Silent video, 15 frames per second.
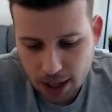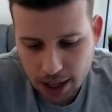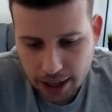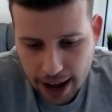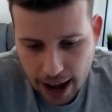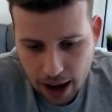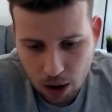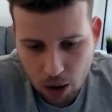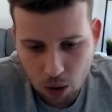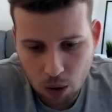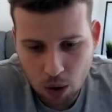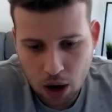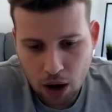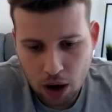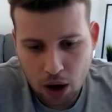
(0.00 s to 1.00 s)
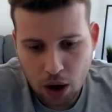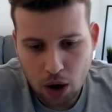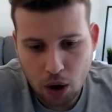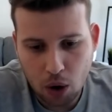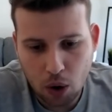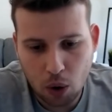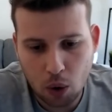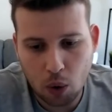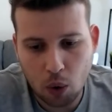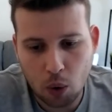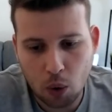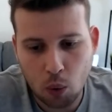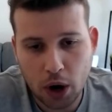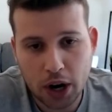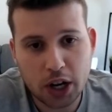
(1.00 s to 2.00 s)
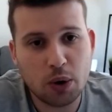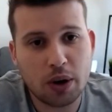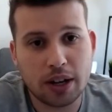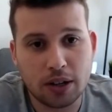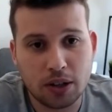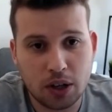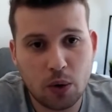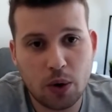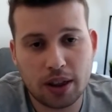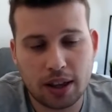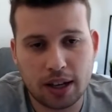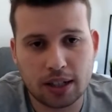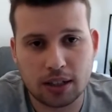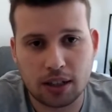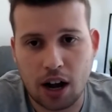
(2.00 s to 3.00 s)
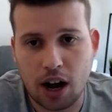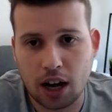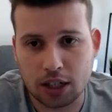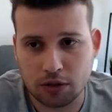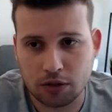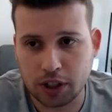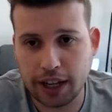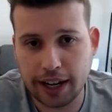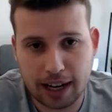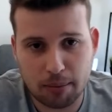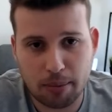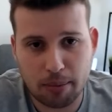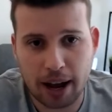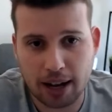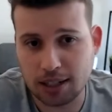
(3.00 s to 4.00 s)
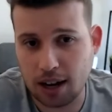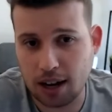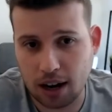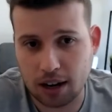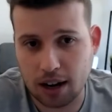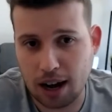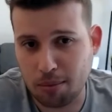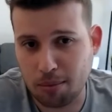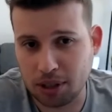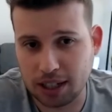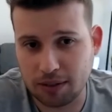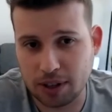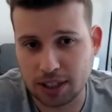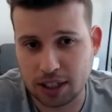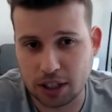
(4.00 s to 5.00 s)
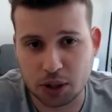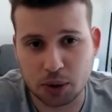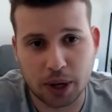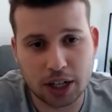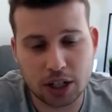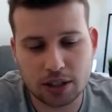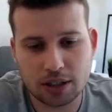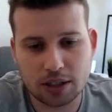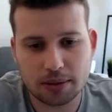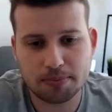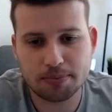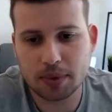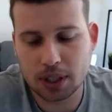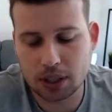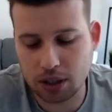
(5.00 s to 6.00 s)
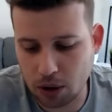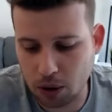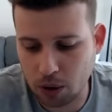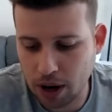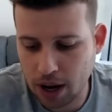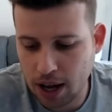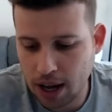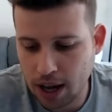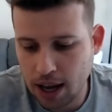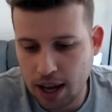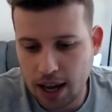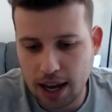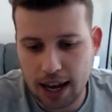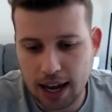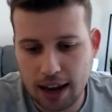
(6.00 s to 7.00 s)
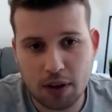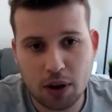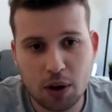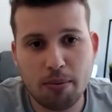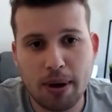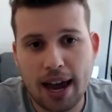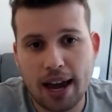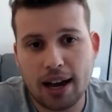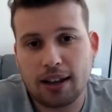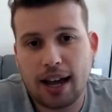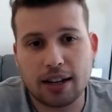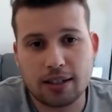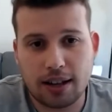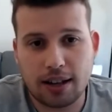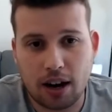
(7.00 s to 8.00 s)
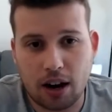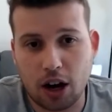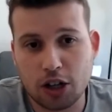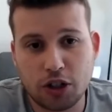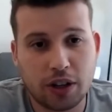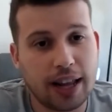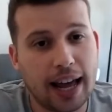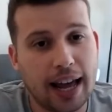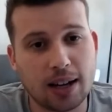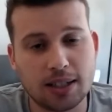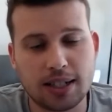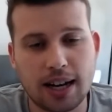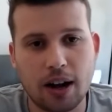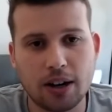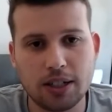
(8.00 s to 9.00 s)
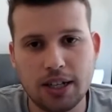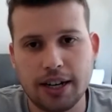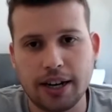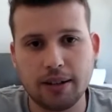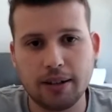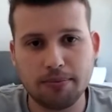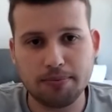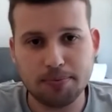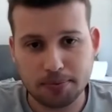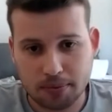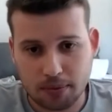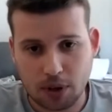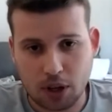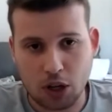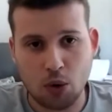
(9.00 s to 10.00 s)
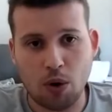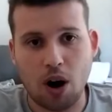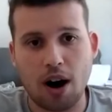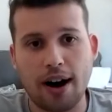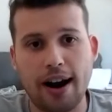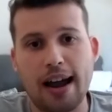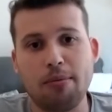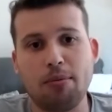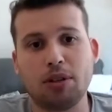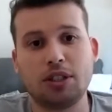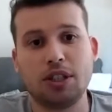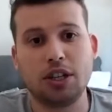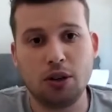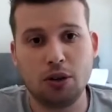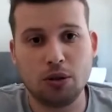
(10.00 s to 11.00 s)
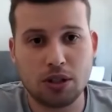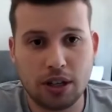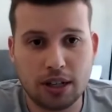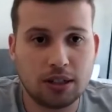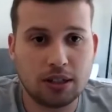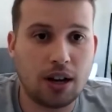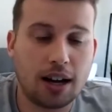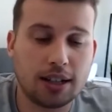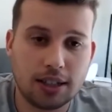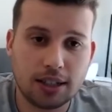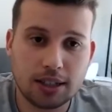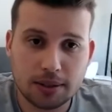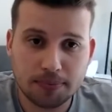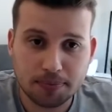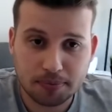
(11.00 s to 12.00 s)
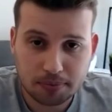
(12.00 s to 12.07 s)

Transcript: Now, what you can do with these loss really depends on a couple different situations. So if you make less than $100,000 a year, you are able to use these losses